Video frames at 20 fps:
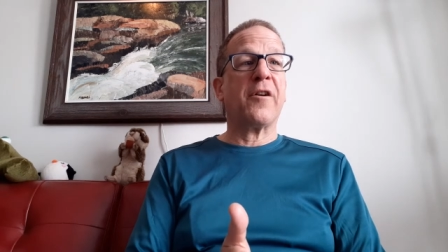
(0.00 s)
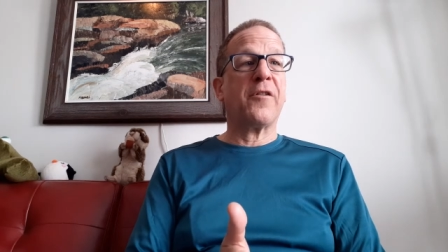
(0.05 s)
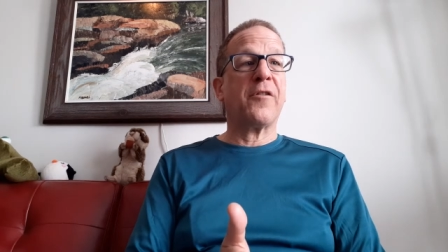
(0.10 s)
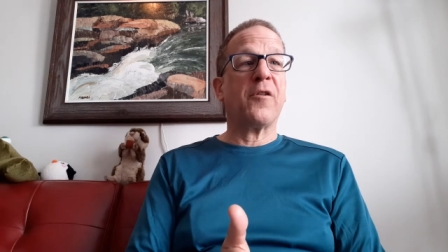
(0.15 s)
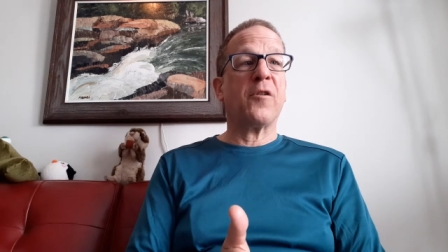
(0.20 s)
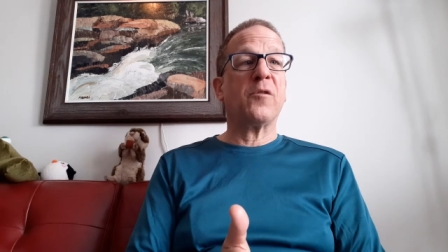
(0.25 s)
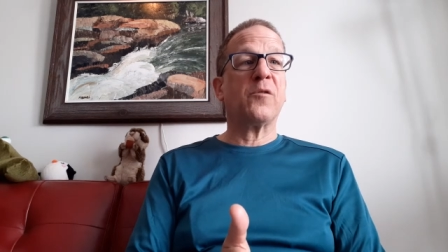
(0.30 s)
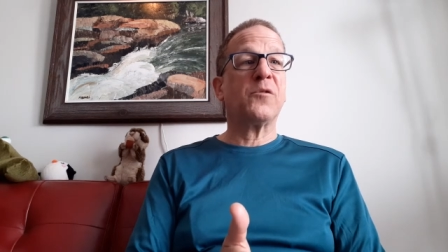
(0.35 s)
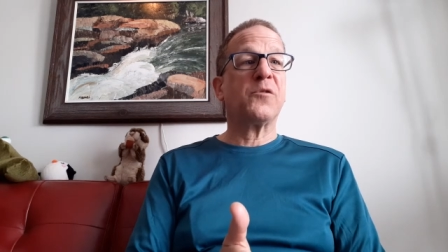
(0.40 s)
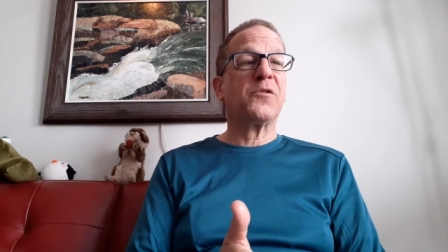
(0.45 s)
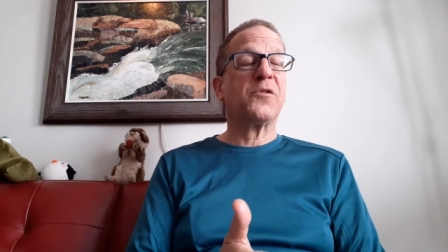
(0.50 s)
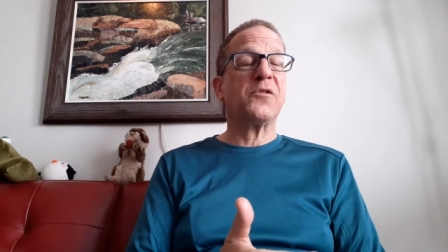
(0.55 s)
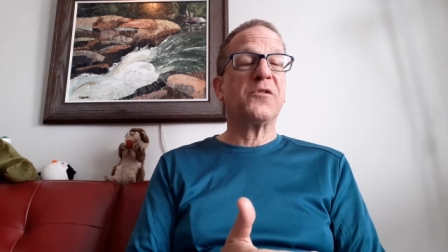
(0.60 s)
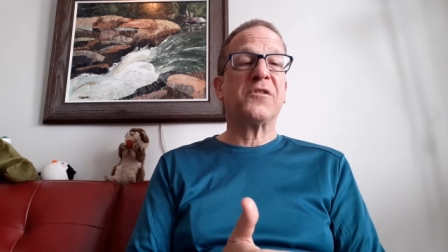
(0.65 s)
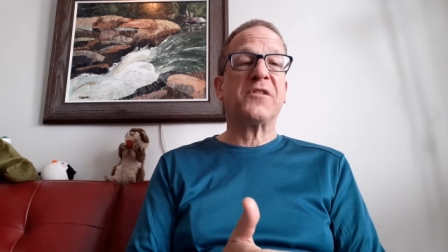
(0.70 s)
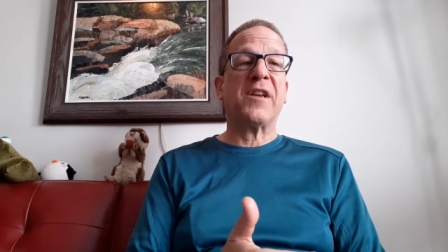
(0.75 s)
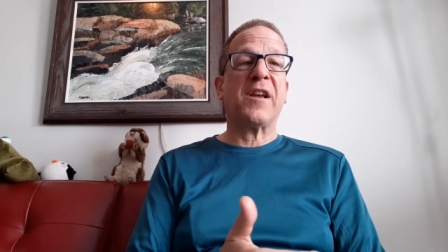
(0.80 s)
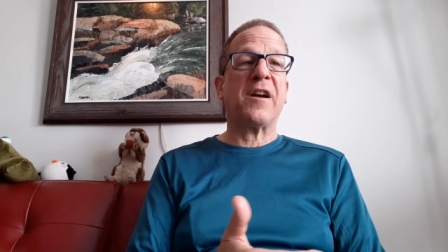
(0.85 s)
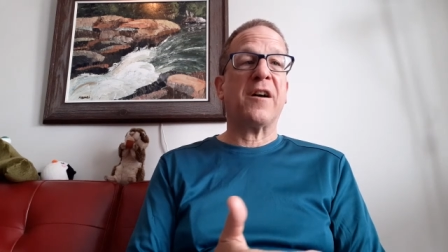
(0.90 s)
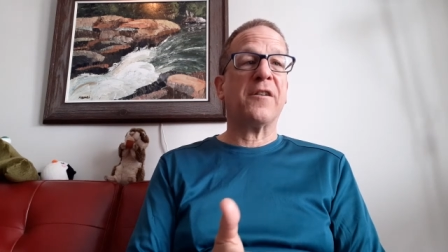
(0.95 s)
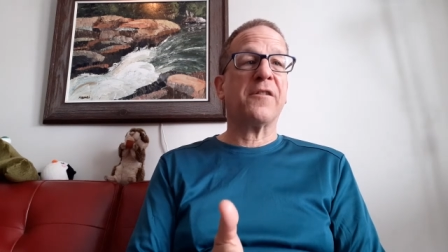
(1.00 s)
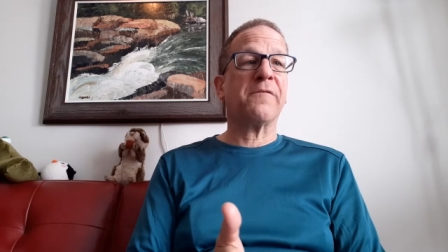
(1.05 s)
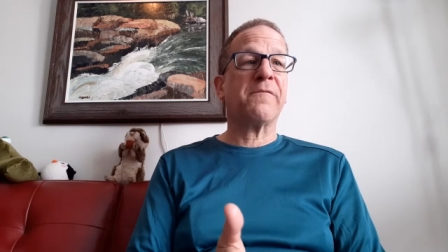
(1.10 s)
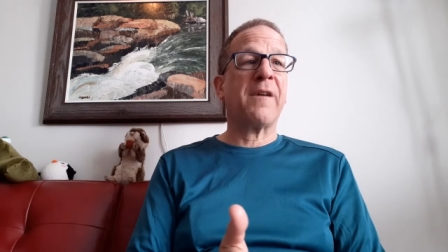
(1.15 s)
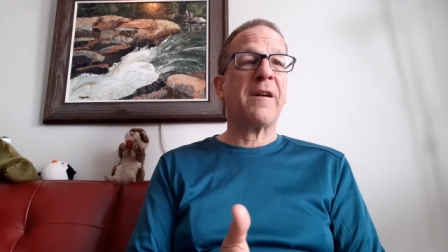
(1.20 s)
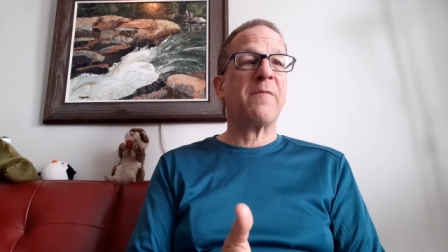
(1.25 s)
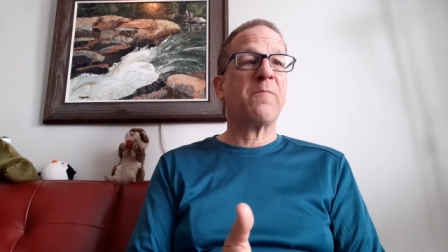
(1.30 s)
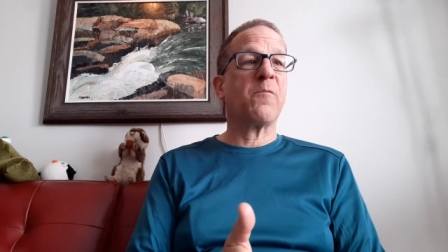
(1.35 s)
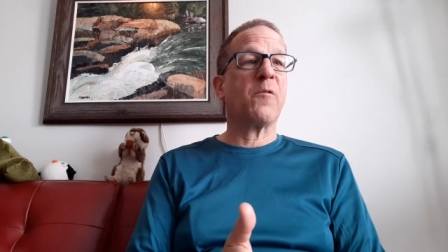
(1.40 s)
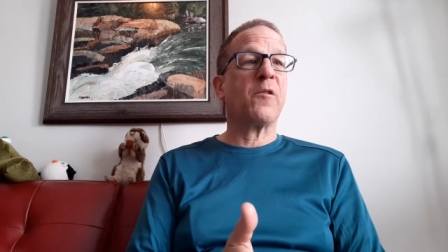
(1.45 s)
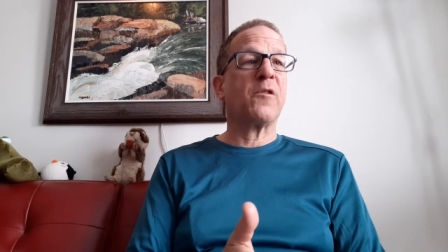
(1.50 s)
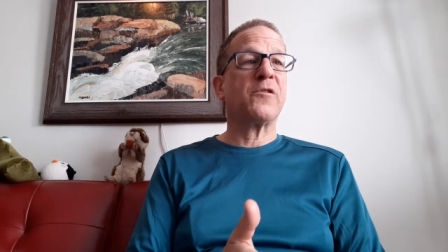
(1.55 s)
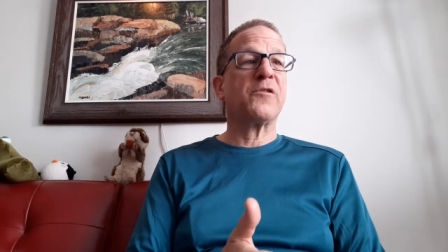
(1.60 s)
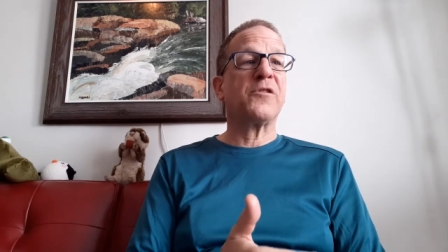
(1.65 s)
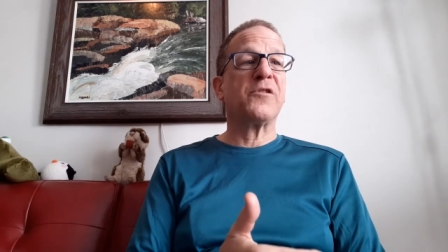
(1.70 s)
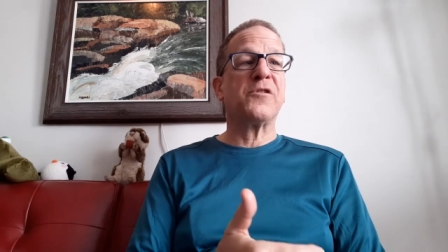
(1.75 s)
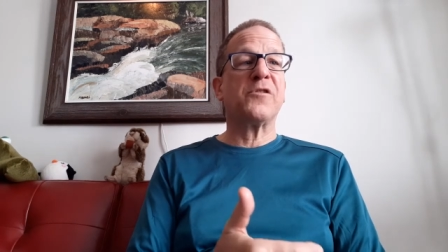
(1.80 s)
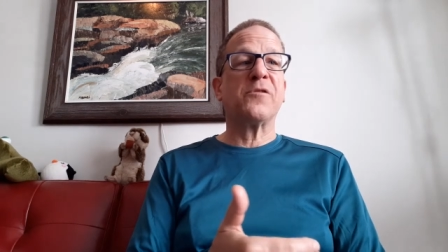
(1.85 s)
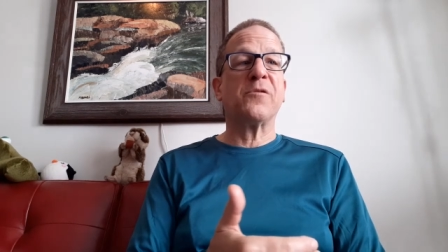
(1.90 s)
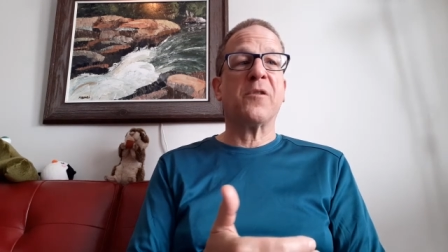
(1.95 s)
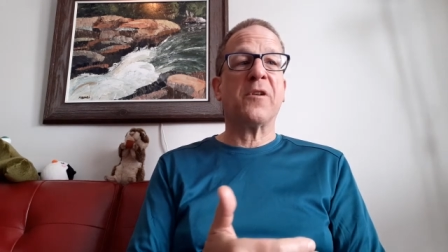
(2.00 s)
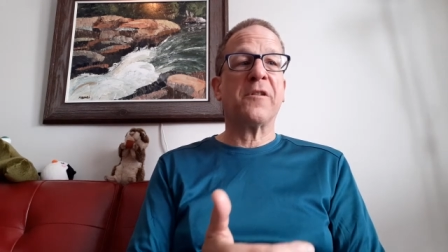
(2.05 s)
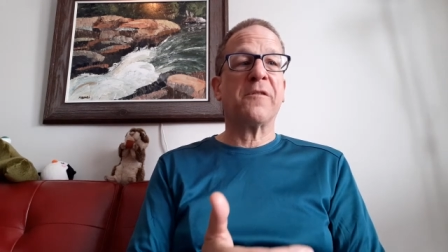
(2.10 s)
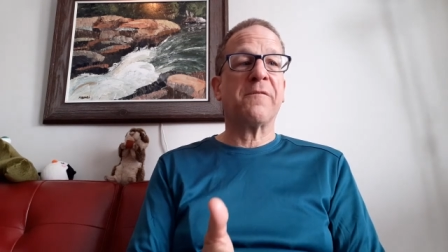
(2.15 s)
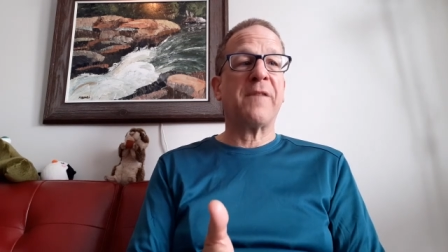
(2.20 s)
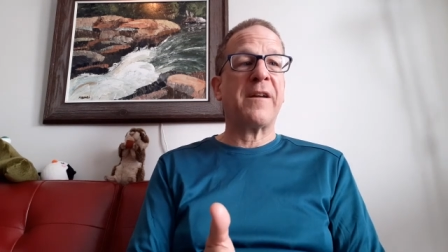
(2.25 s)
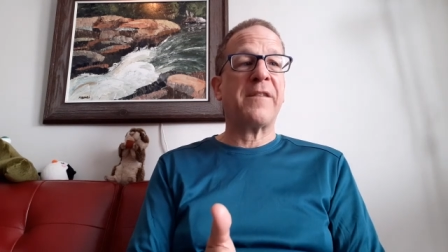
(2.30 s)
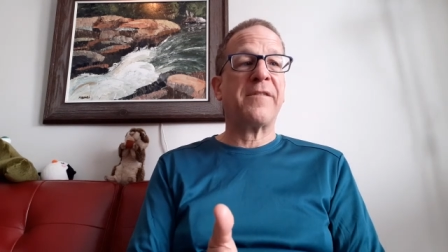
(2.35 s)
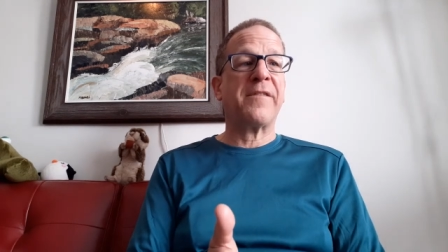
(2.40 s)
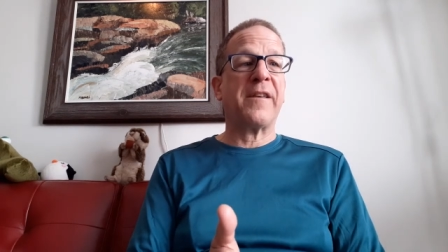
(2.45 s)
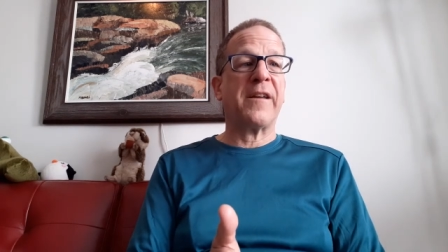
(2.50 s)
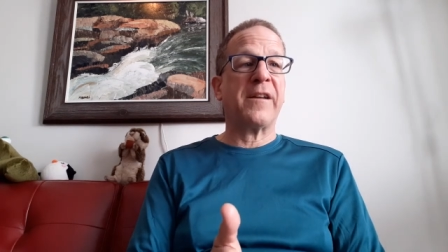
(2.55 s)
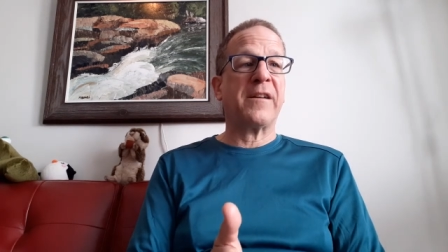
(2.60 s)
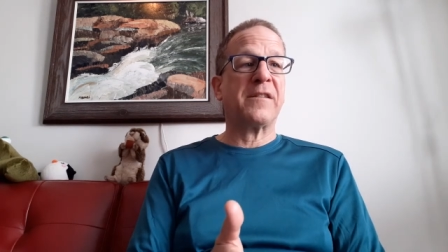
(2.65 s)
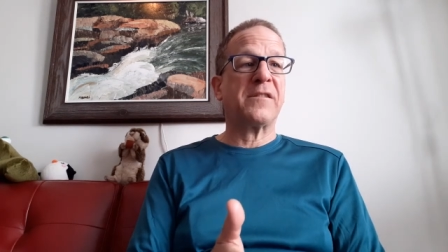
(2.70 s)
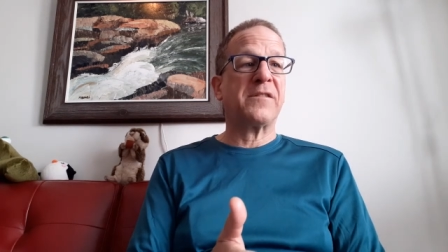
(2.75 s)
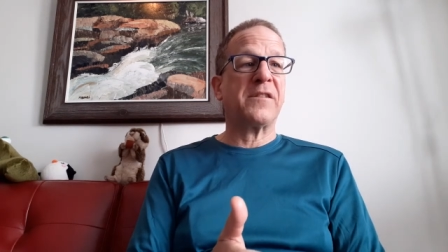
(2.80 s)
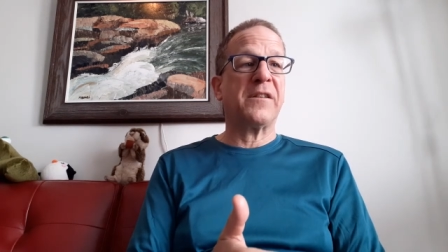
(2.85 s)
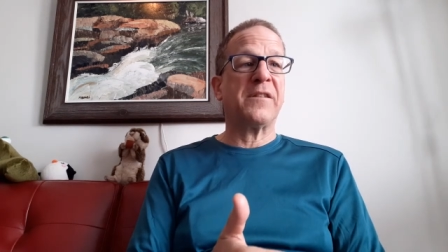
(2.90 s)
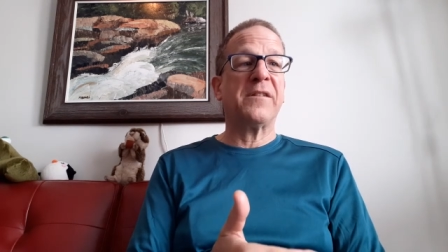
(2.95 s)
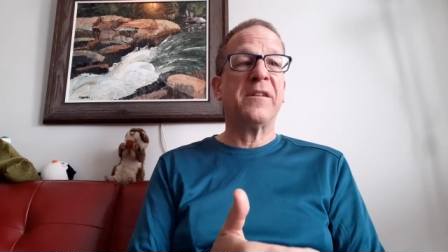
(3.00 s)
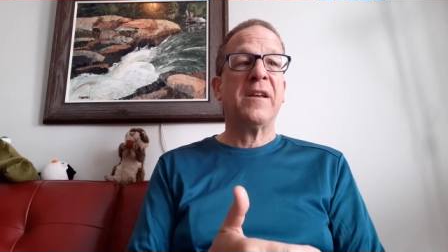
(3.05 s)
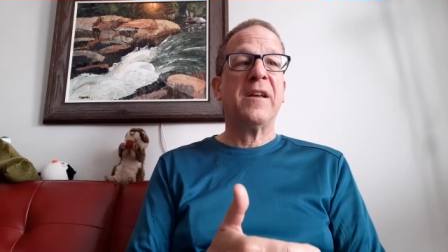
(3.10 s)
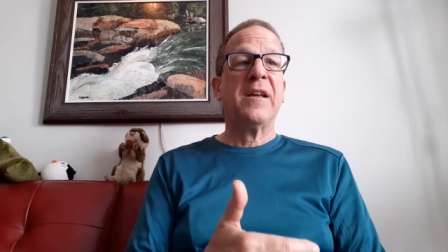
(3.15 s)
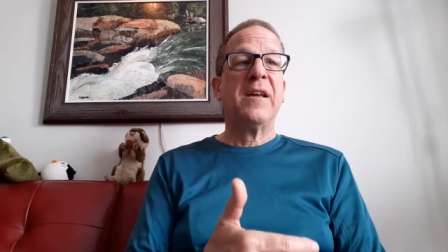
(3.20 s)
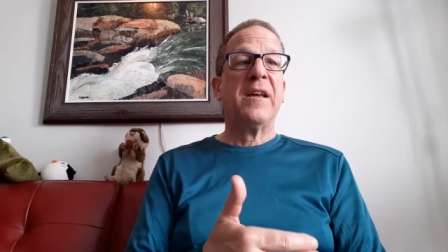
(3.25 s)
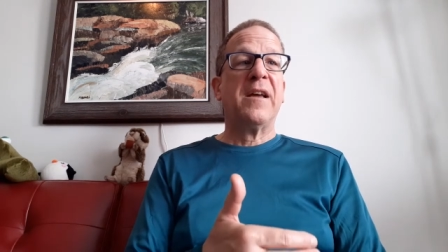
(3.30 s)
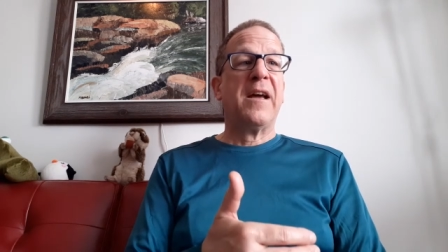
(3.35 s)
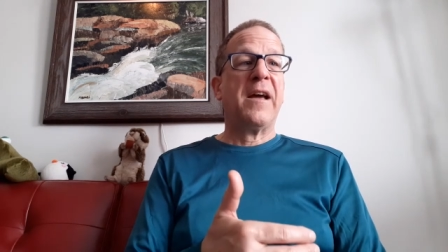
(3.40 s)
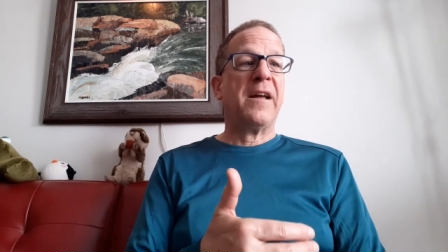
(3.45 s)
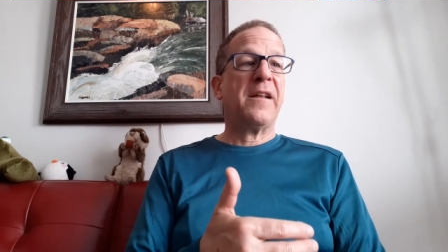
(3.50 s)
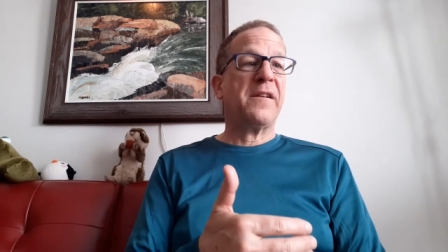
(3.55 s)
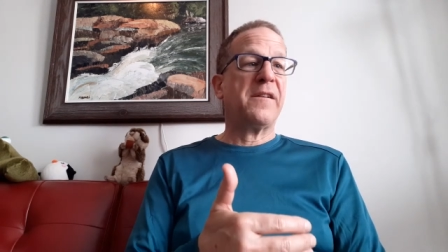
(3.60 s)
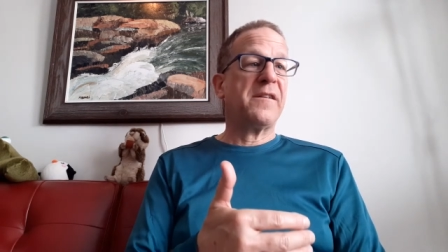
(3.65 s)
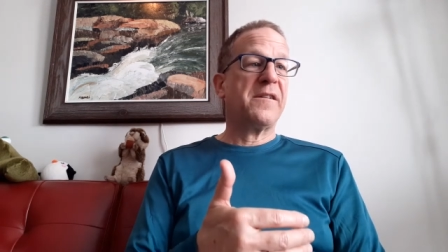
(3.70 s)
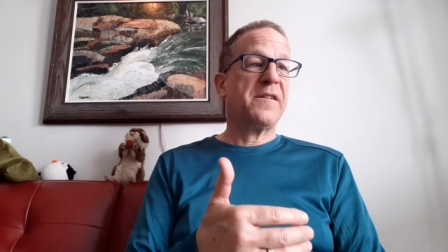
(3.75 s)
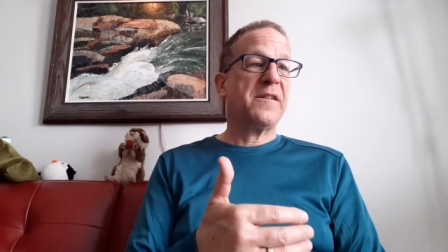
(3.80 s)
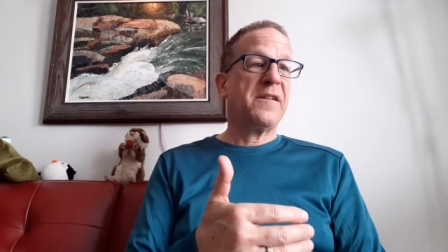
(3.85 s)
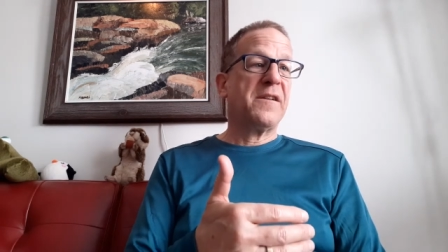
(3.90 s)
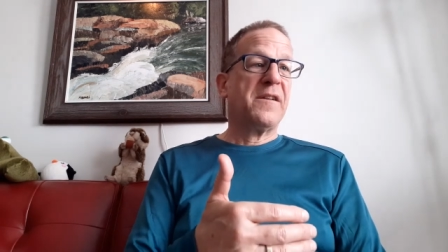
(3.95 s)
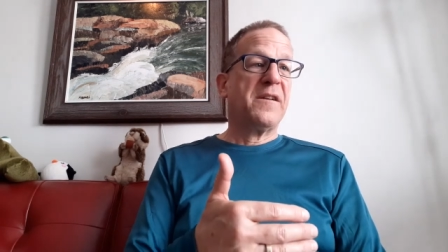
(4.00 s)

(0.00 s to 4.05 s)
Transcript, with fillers: are those who say all the right words and do all the right things and and